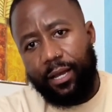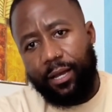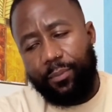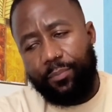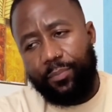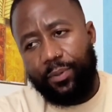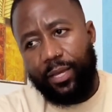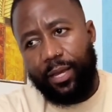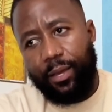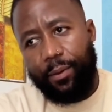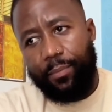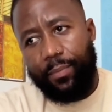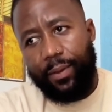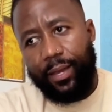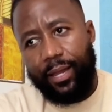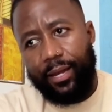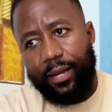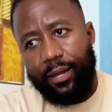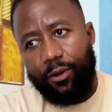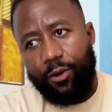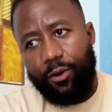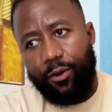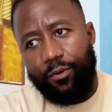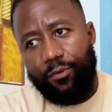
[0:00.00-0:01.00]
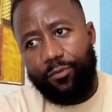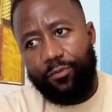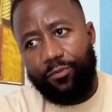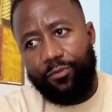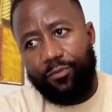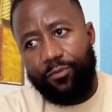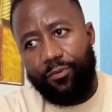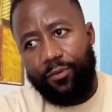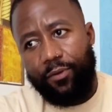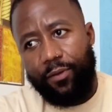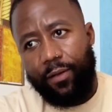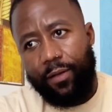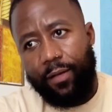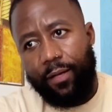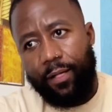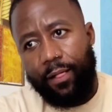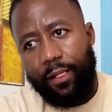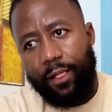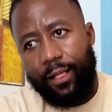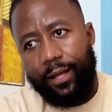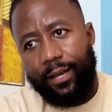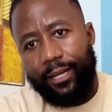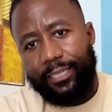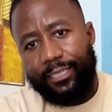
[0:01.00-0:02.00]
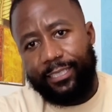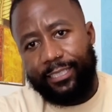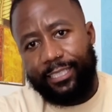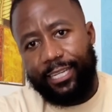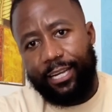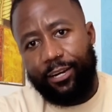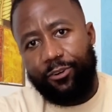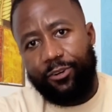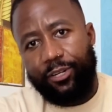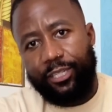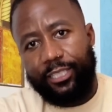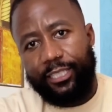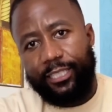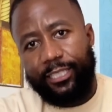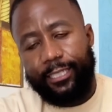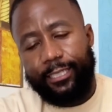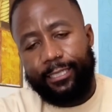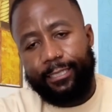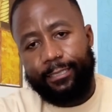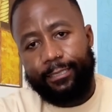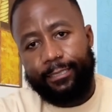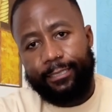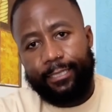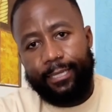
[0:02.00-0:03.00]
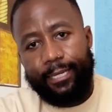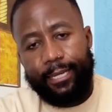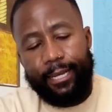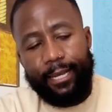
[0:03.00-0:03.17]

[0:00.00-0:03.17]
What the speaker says: be a man of integrity,